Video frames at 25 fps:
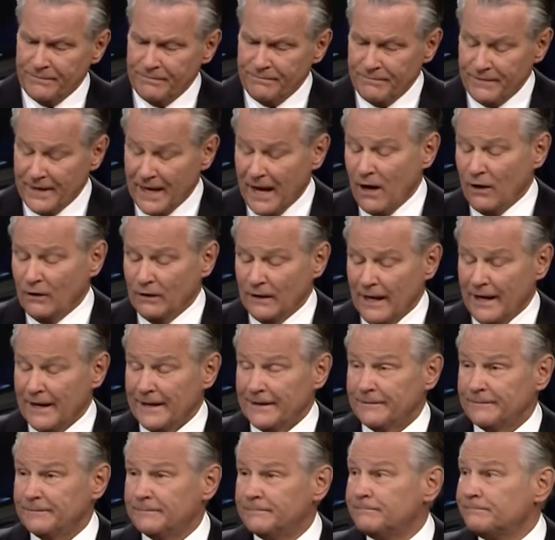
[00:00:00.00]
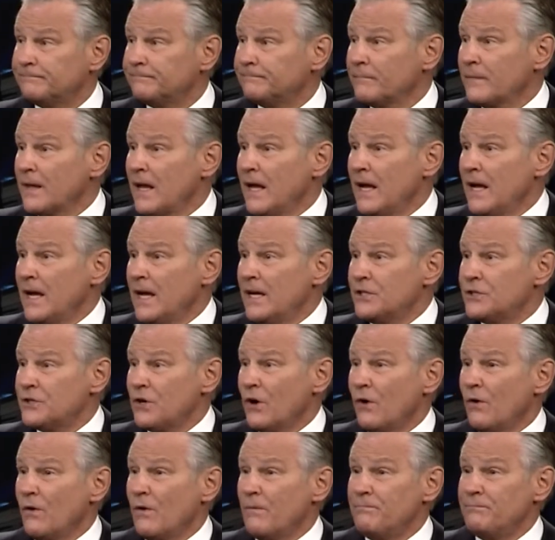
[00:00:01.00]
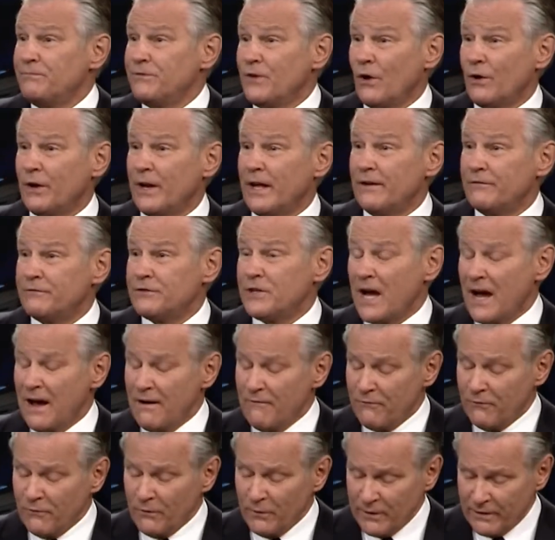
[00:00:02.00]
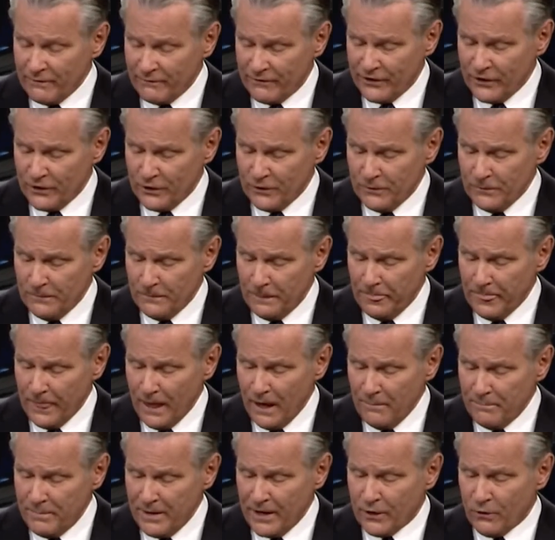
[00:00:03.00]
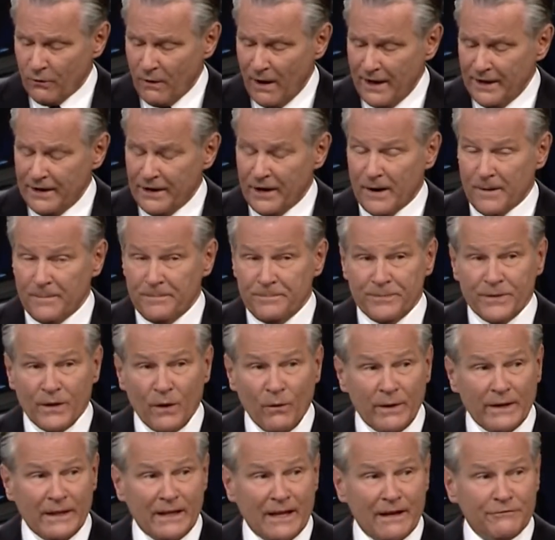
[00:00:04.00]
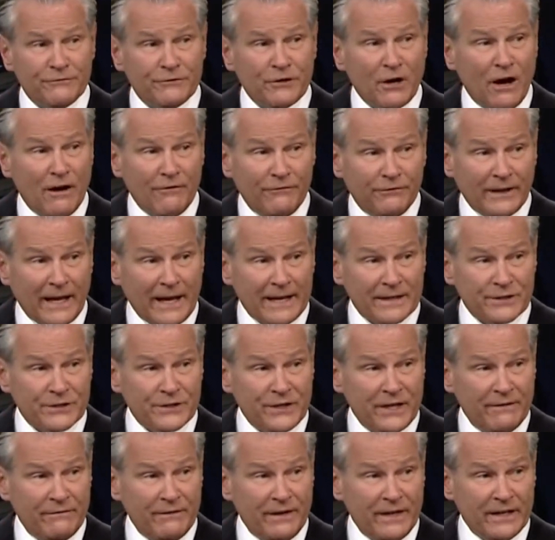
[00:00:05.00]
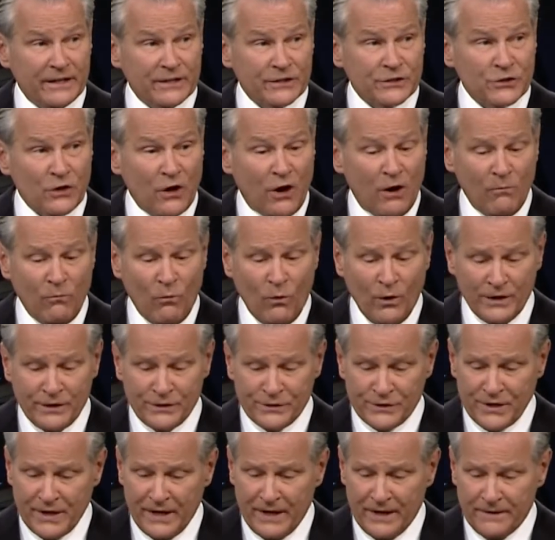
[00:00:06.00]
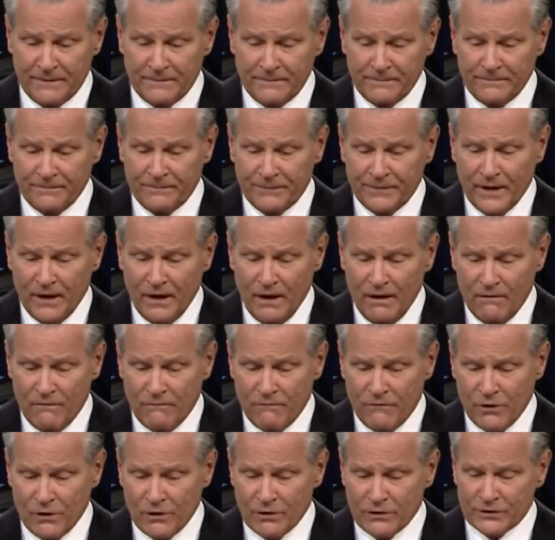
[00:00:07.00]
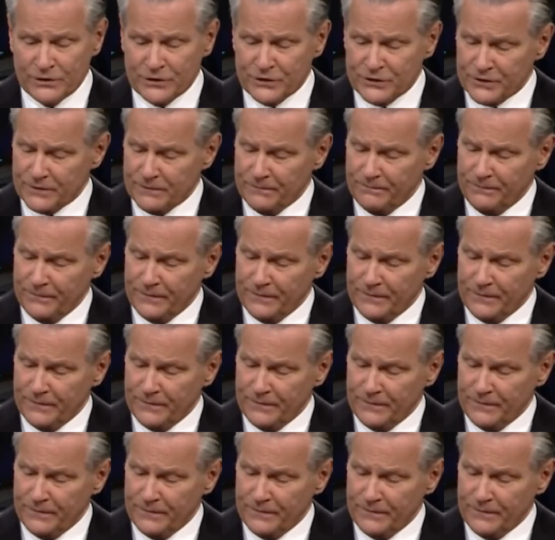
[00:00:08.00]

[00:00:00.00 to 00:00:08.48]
the outline. So don't have time for review. Pick right up. We left off last evening in Psalm one ten, verse,